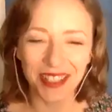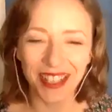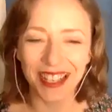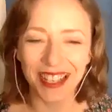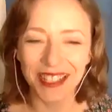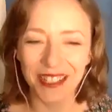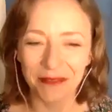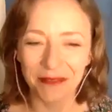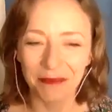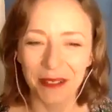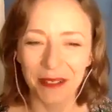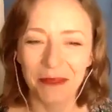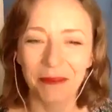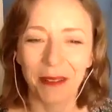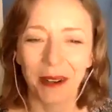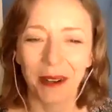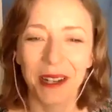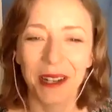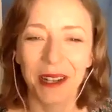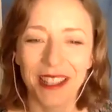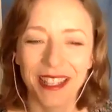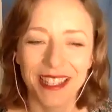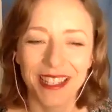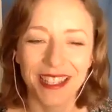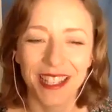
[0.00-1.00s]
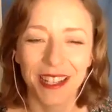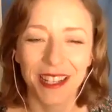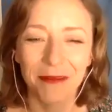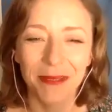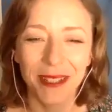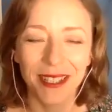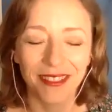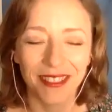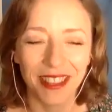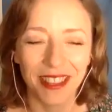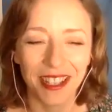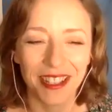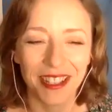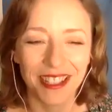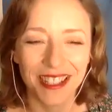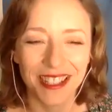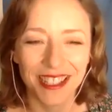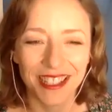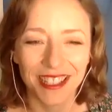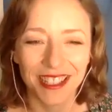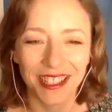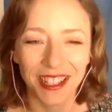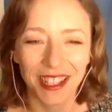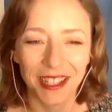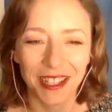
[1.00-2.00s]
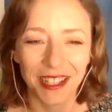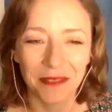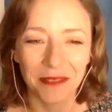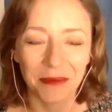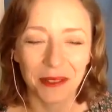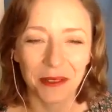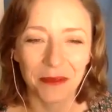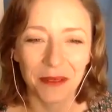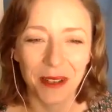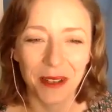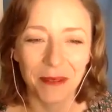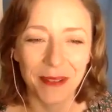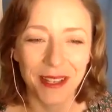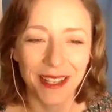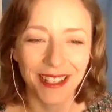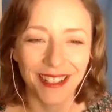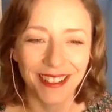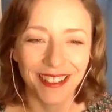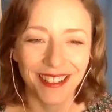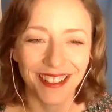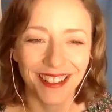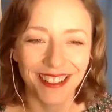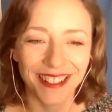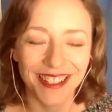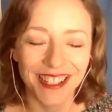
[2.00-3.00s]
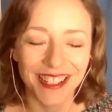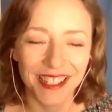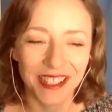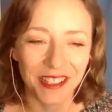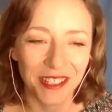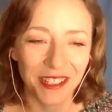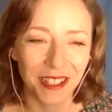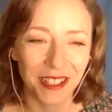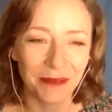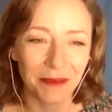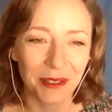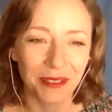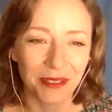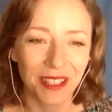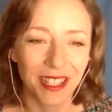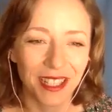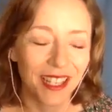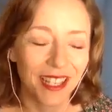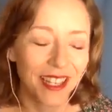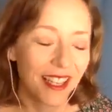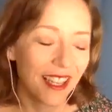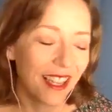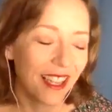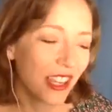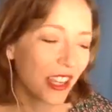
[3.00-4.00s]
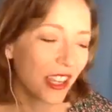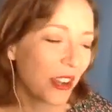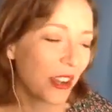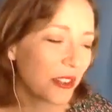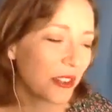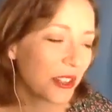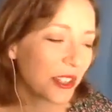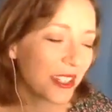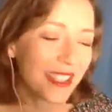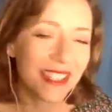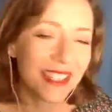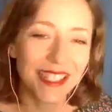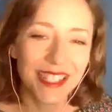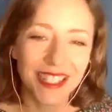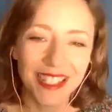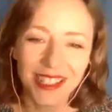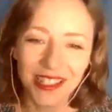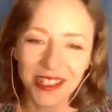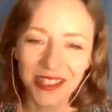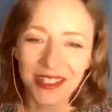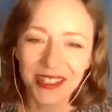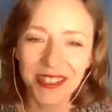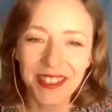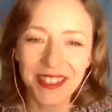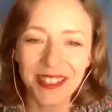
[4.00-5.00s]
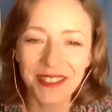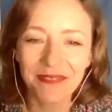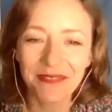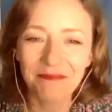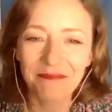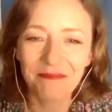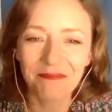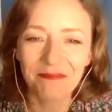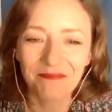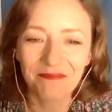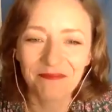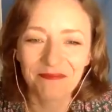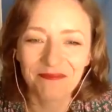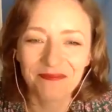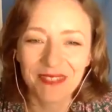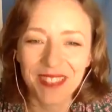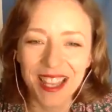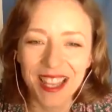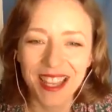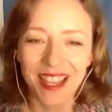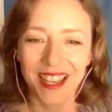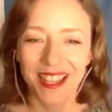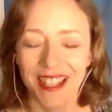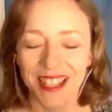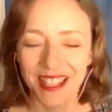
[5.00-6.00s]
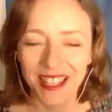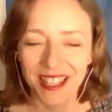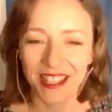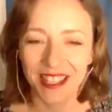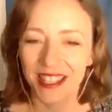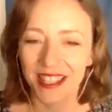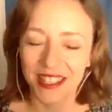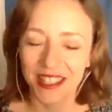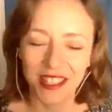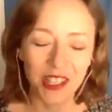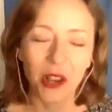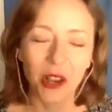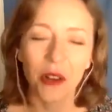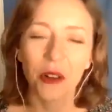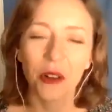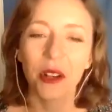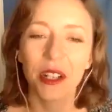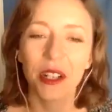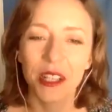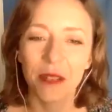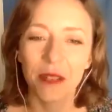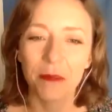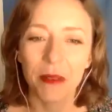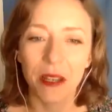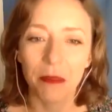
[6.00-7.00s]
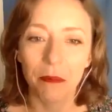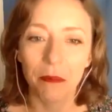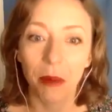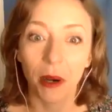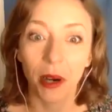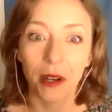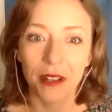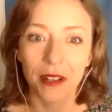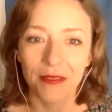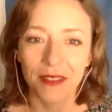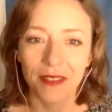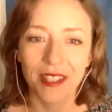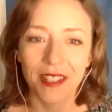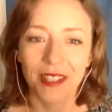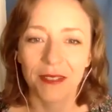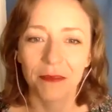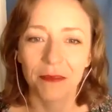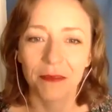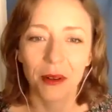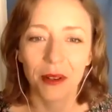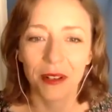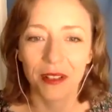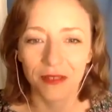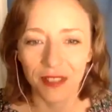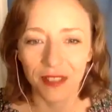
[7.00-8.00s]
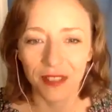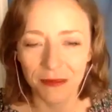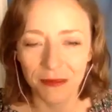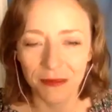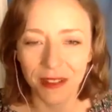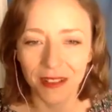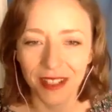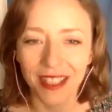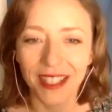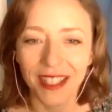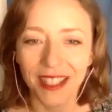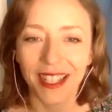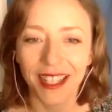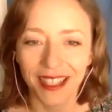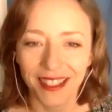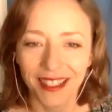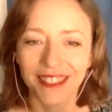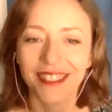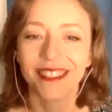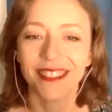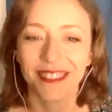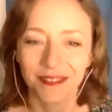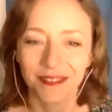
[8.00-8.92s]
glad to be a part of this summit with all these incredible women and all these incredible coaches and teachers. And it's so good to be a part of the supportive community.